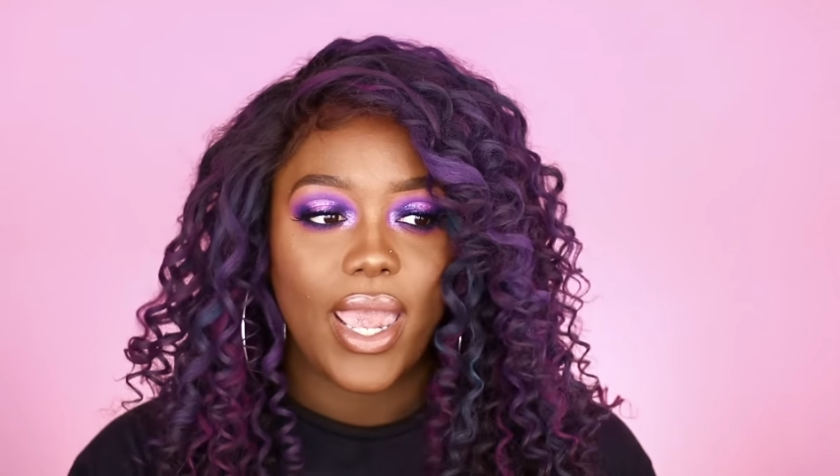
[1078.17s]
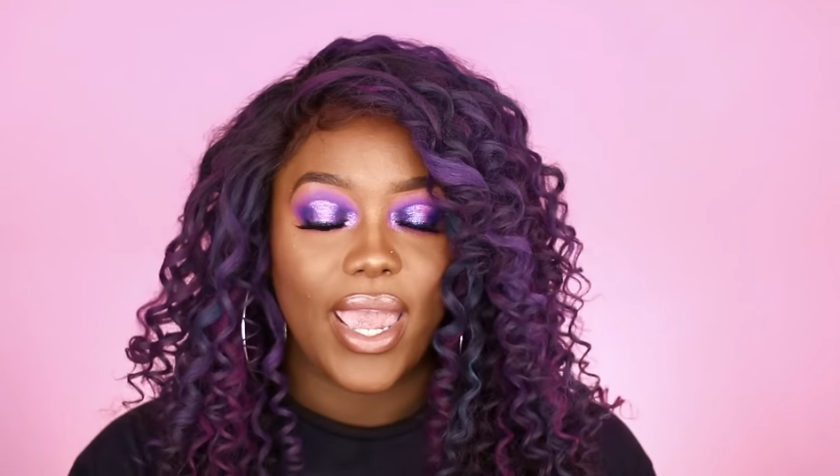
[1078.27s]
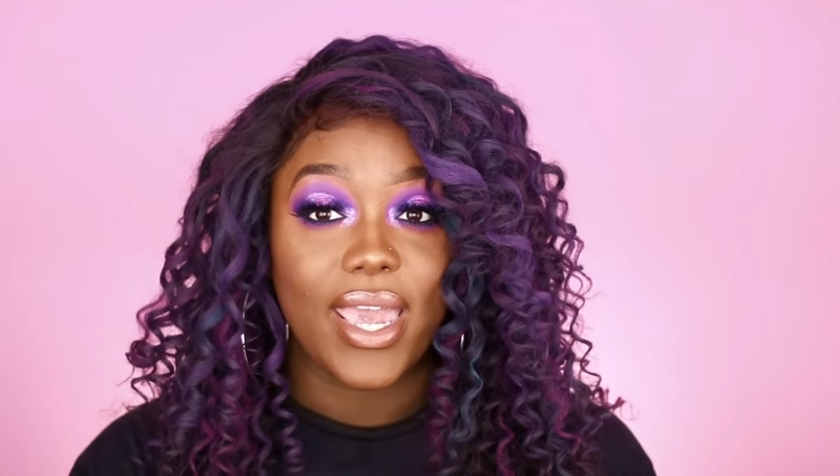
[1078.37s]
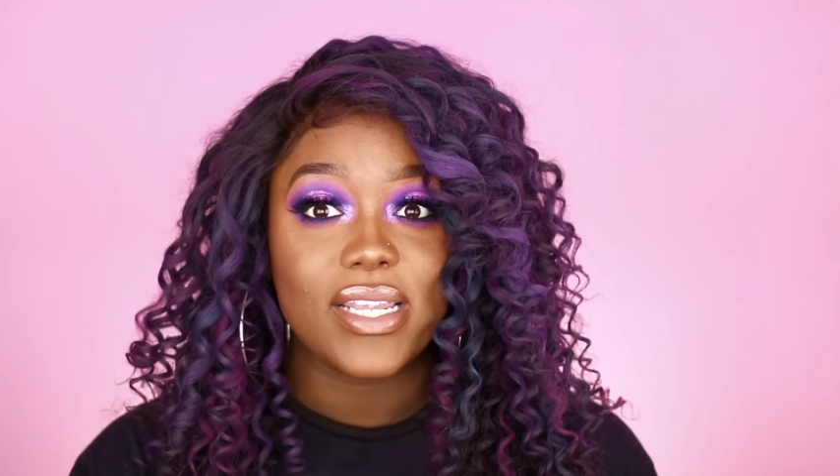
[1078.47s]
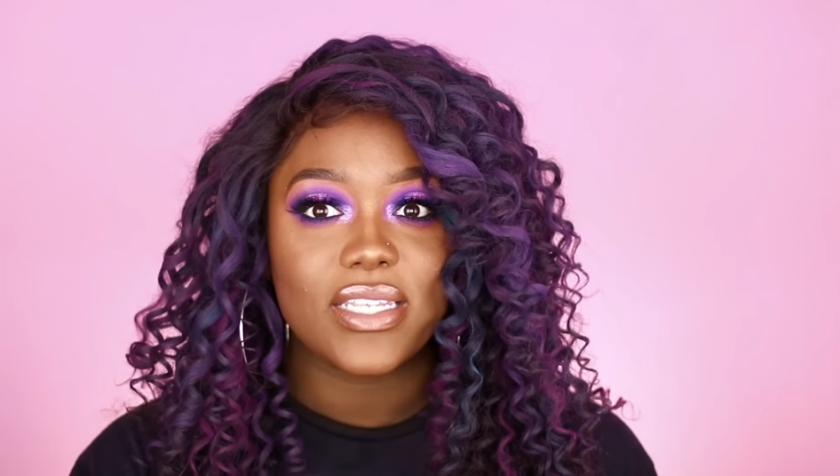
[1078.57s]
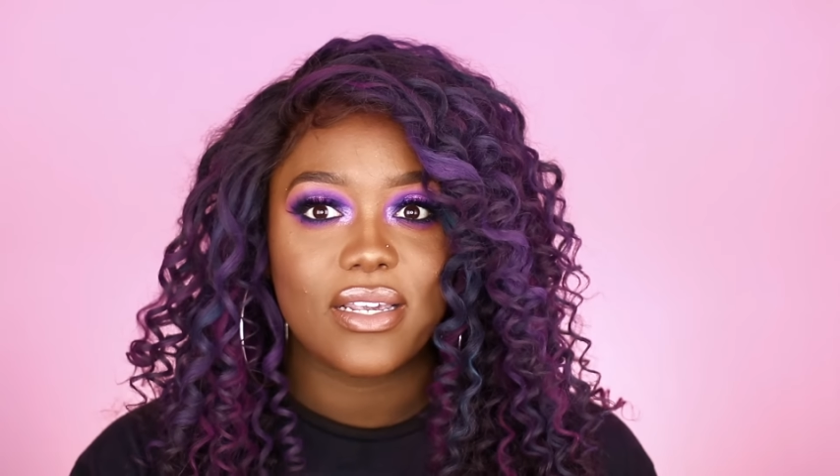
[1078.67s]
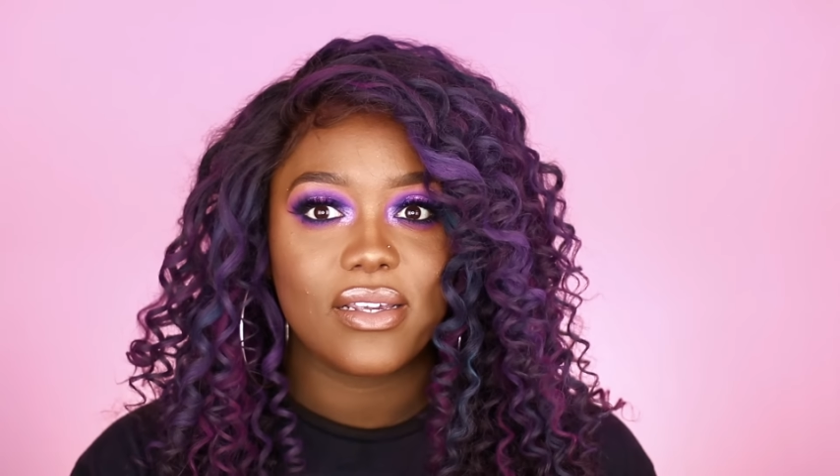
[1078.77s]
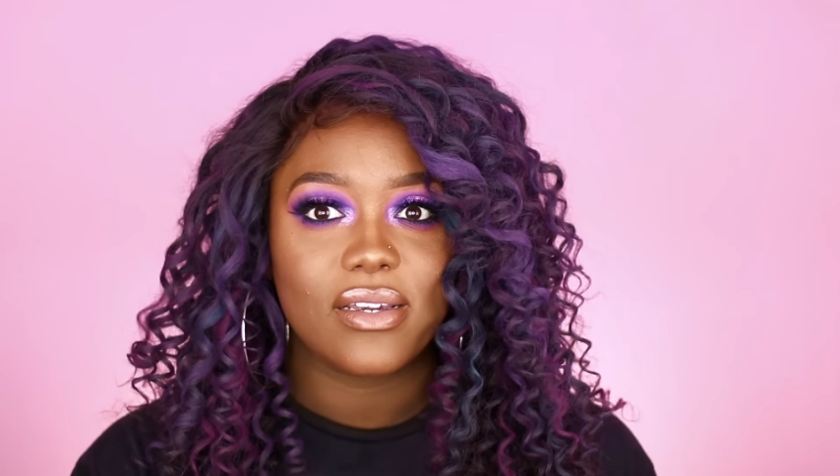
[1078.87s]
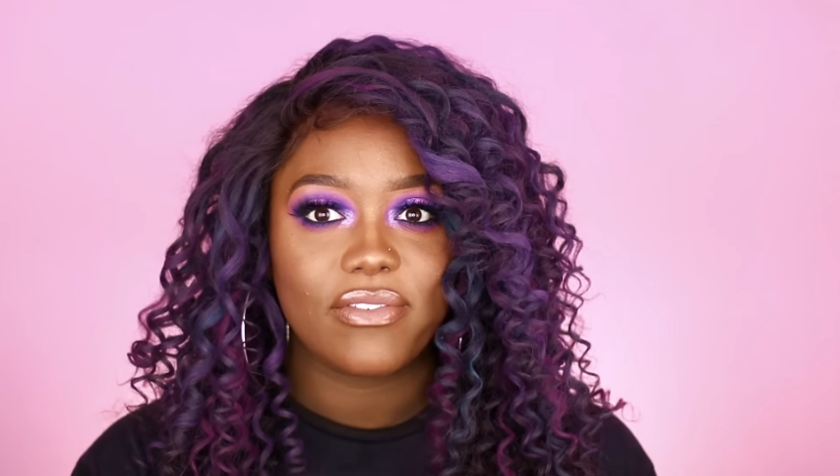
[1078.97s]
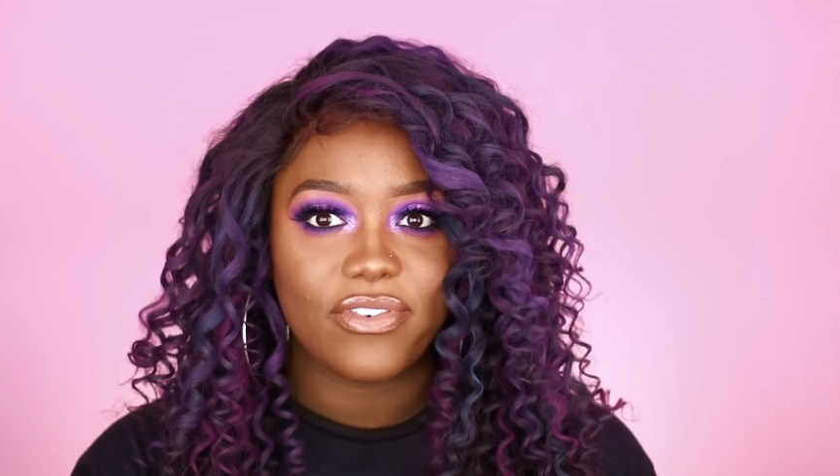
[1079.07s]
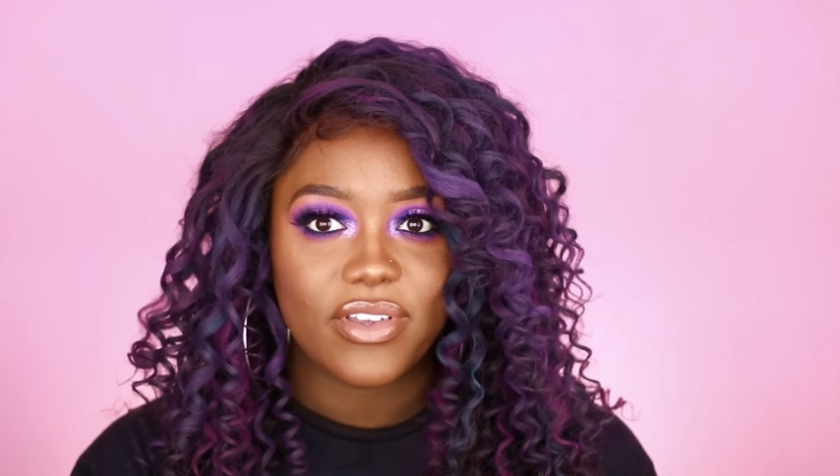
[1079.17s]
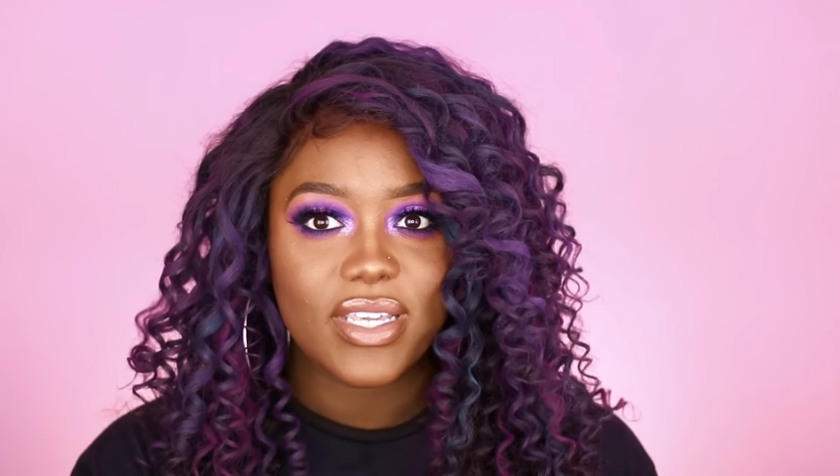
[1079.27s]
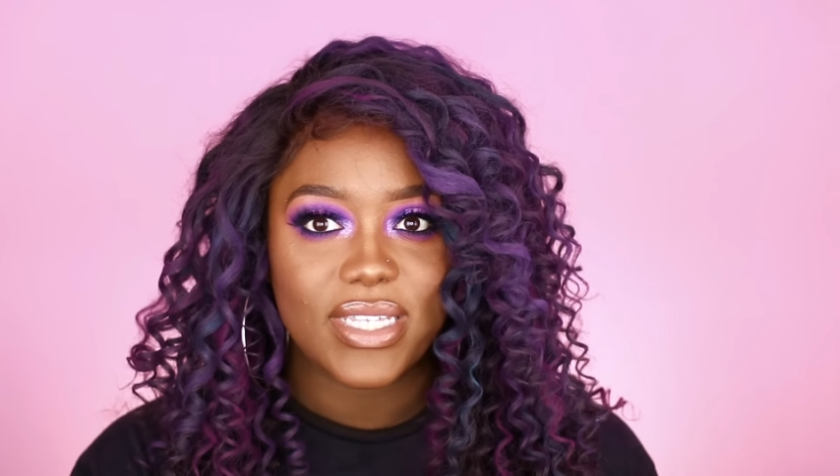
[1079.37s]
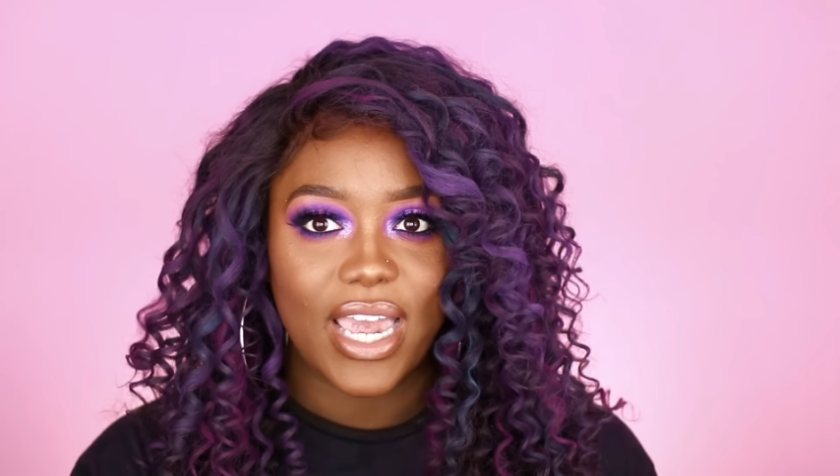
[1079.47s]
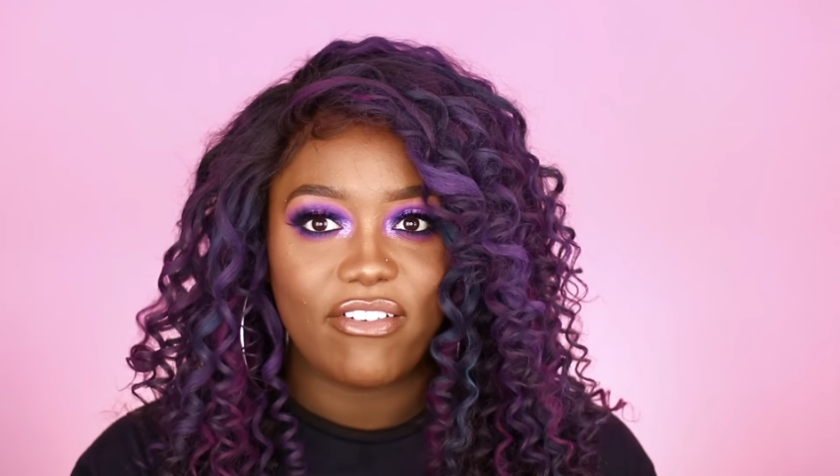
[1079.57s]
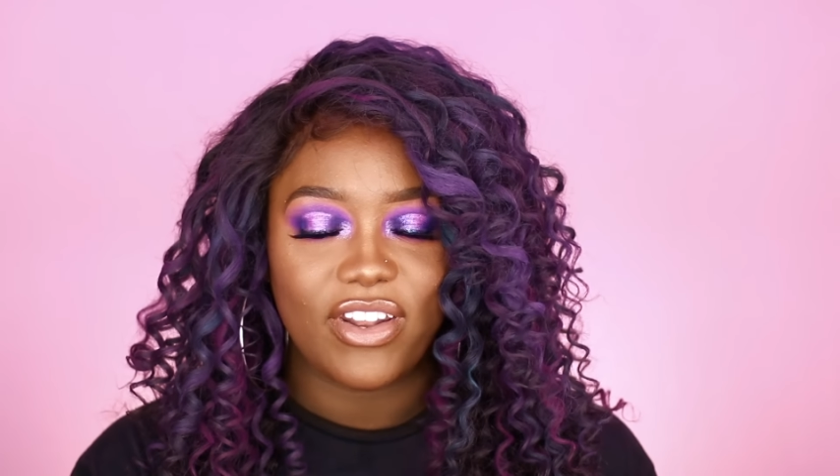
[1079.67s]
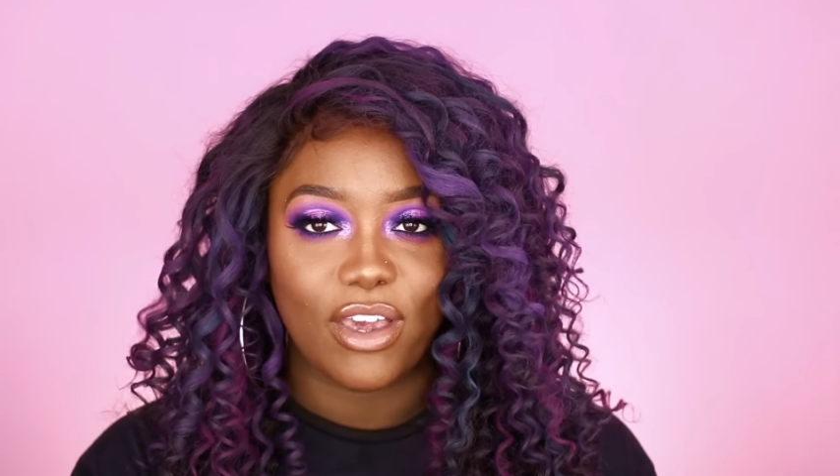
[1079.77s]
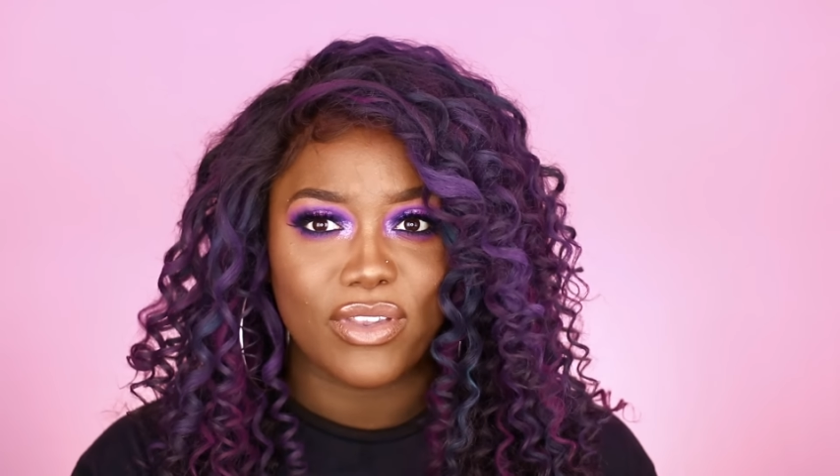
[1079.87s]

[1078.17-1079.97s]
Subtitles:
it for this hair video.